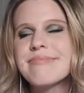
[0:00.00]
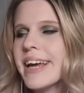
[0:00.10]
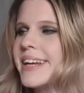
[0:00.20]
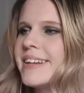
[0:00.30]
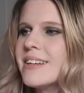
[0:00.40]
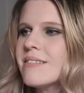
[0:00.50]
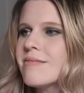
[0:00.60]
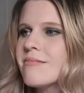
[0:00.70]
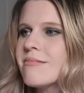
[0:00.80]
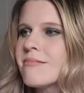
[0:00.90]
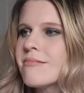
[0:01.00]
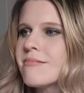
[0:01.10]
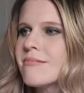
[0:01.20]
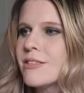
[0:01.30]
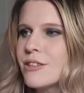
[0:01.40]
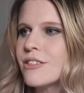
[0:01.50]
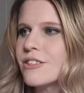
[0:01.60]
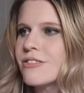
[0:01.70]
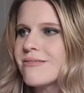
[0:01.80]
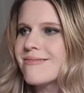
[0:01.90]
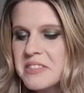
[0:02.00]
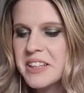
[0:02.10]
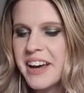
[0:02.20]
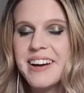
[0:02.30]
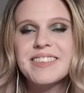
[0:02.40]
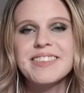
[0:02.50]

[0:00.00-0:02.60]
Andy, whoosh. So yeah,